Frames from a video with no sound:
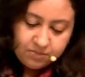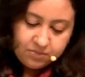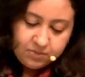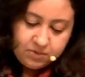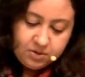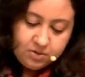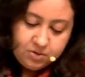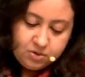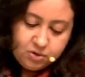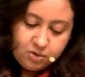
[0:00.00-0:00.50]

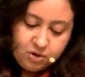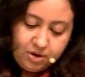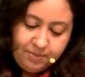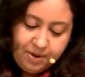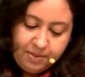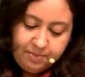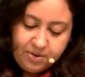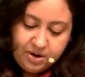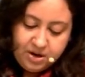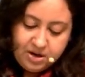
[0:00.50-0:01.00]
So
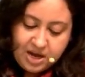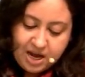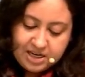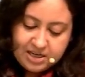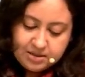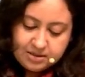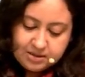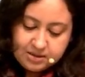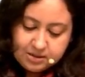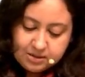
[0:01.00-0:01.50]
remember
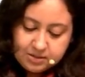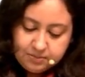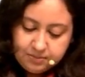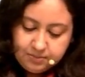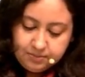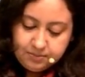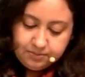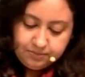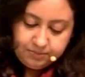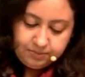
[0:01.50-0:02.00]
DICE.
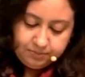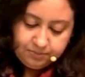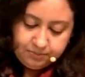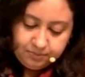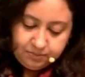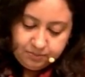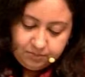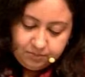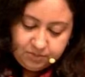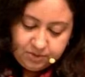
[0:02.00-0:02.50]

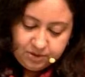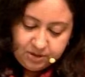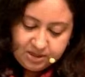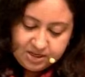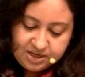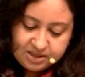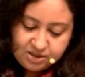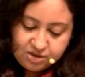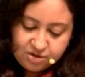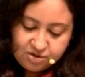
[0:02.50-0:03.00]

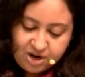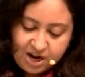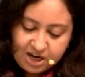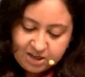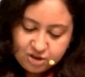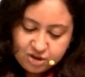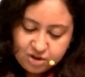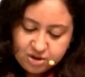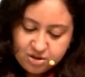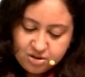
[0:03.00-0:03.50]

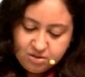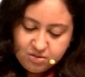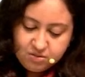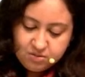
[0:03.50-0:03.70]
Distraction,